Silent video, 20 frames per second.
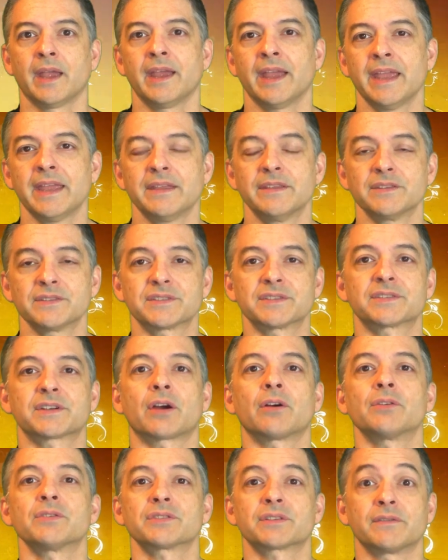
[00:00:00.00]
Hey, this is
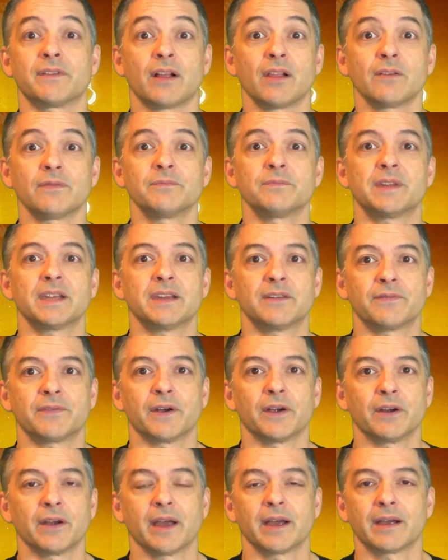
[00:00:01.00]
Carlos Cavallo from
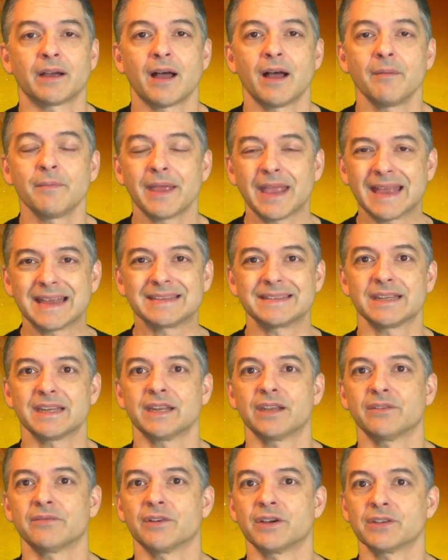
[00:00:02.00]
datingfire.com and
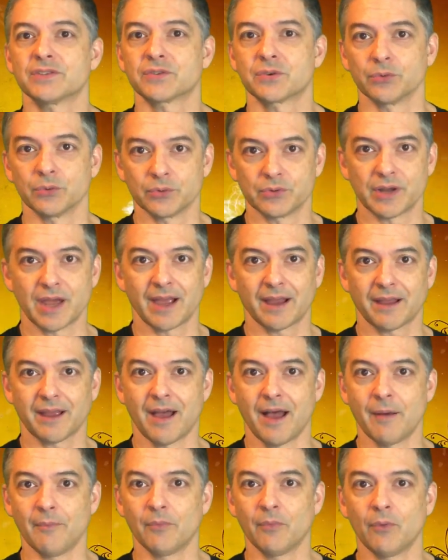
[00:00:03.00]

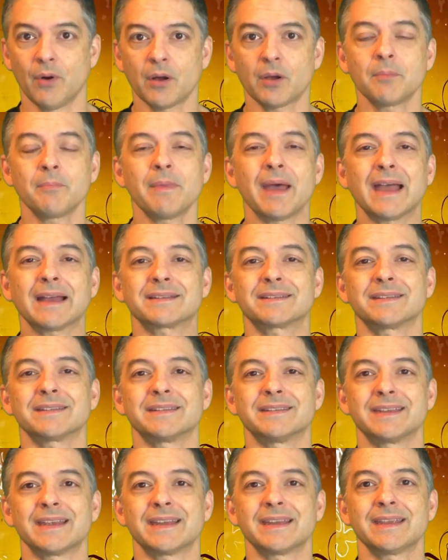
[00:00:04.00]
datingadviceguru.com. Welcome back to
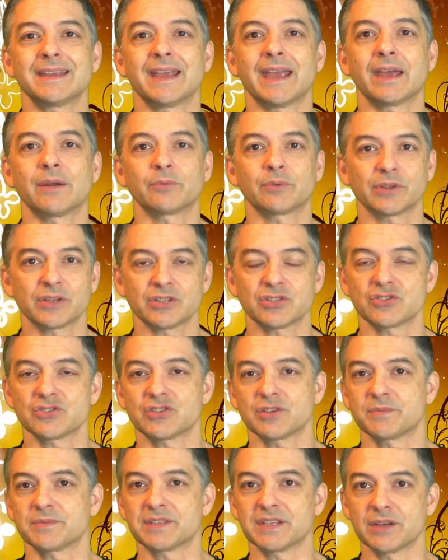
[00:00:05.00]
the dating and
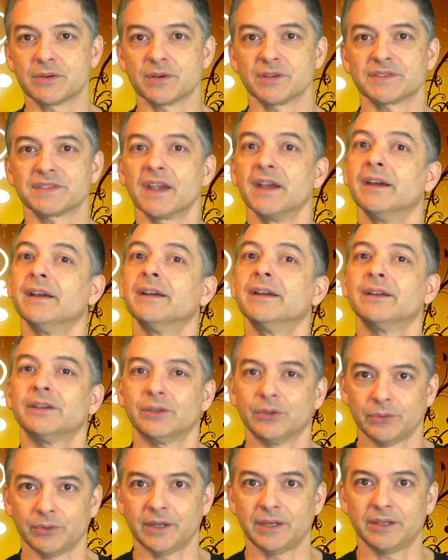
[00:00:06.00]
relationship secrets
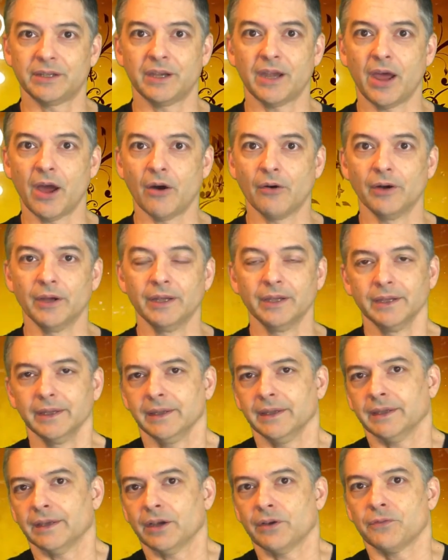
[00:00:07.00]
you need to know.
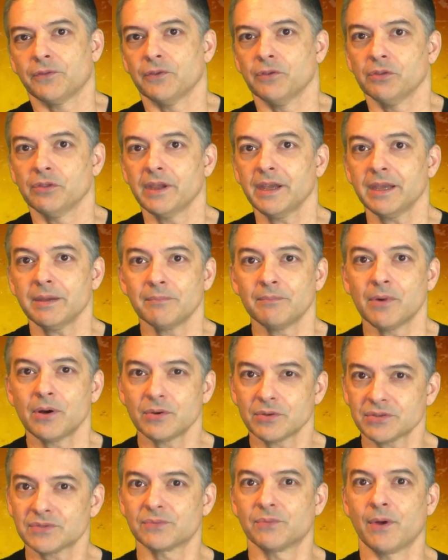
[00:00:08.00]
Now, if you're like
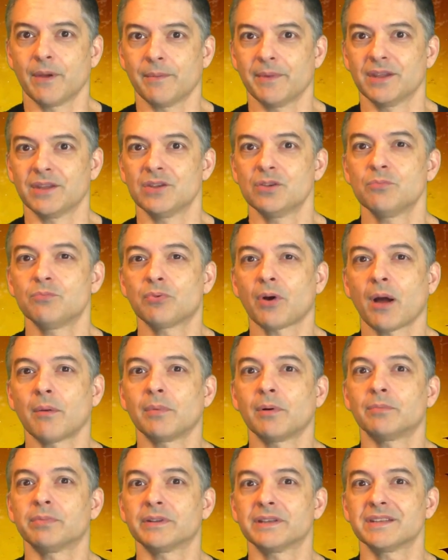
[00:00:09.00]
most women, you
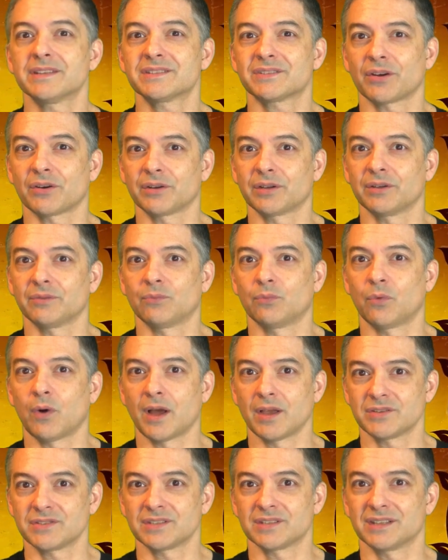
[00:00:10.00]
probably started
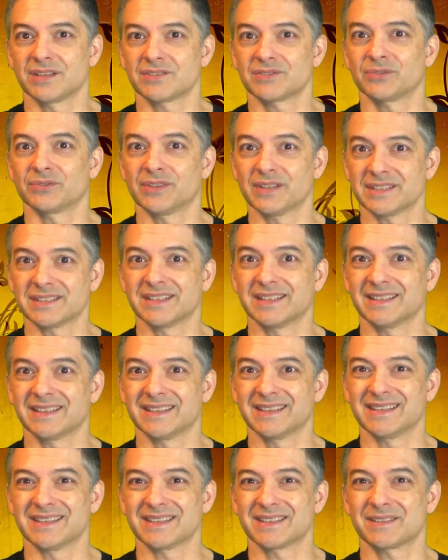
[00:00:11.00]
watching this or listening
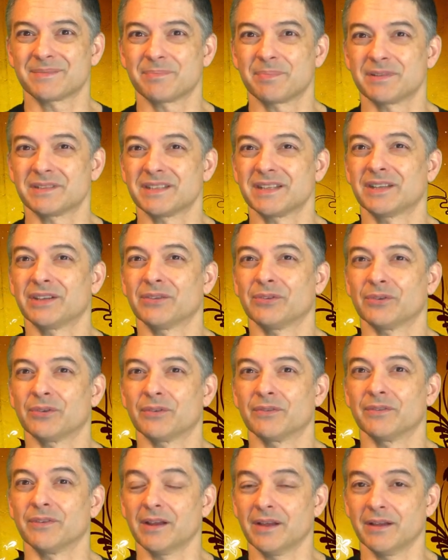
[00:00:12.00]
to this
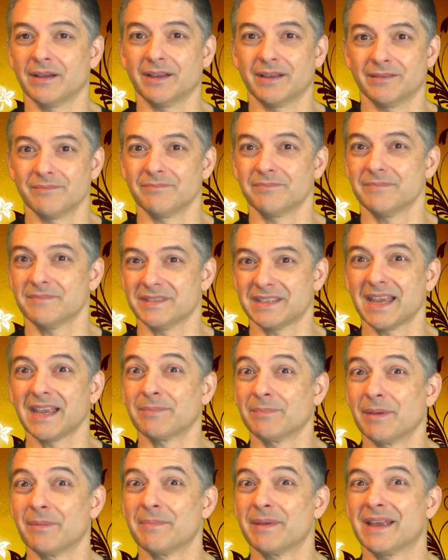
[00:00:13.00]
particular
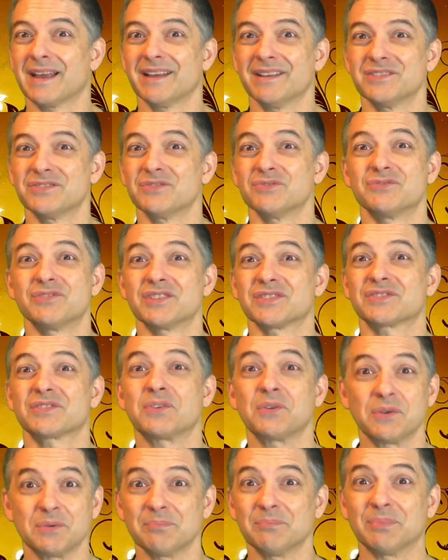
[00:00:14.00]
segment because you just
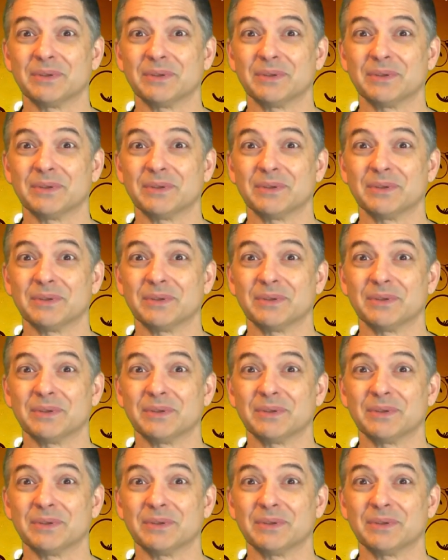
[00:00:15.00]
couldn't